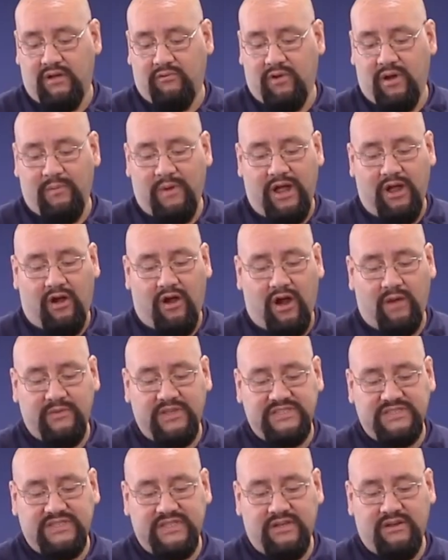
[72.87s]
where my arm
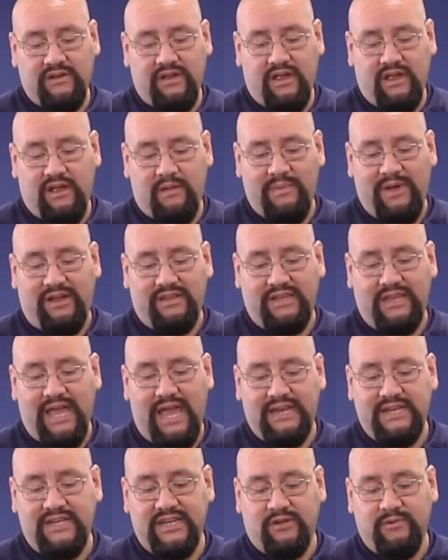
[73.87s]
is here, about
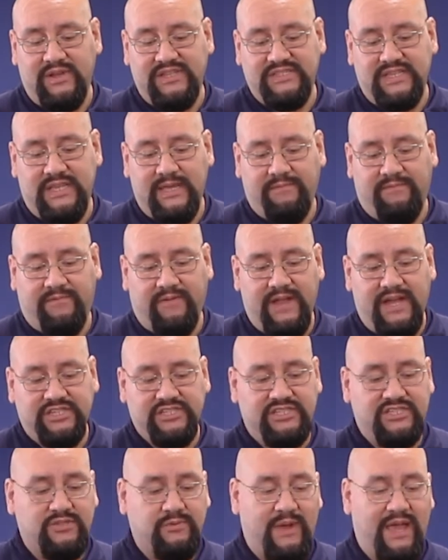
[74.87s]
90 degrees of hip
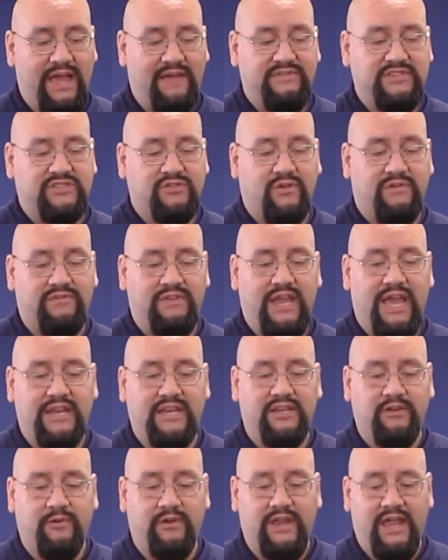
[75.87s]
flexion. So we have this sort of
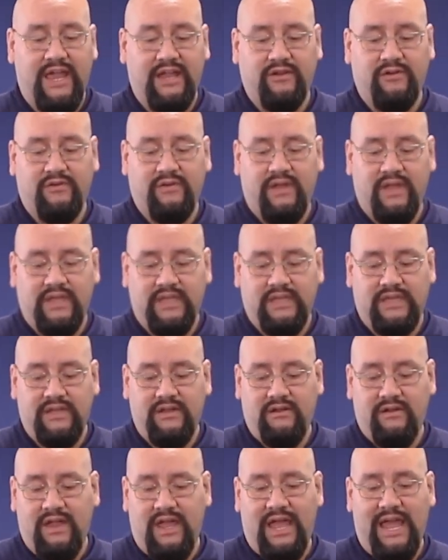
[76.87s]
90-degree angle
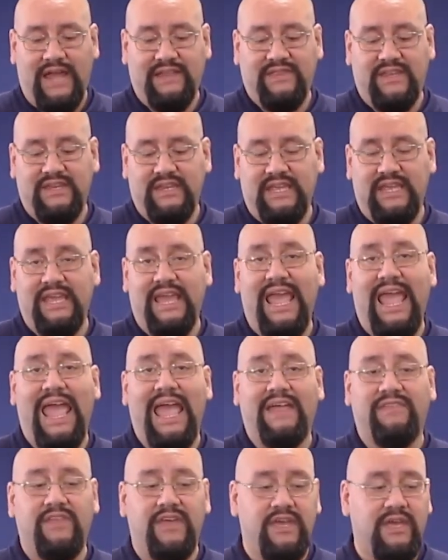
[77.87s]
here at the knee
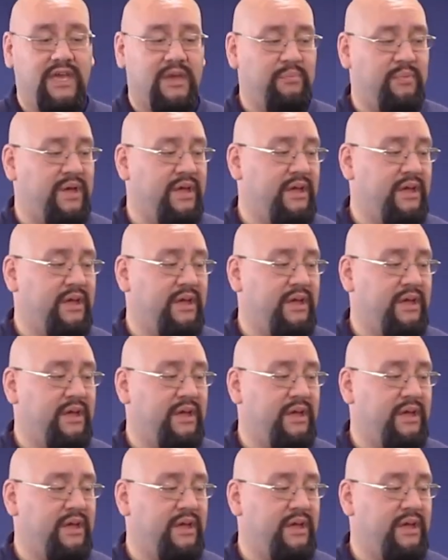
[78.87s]
and the hip.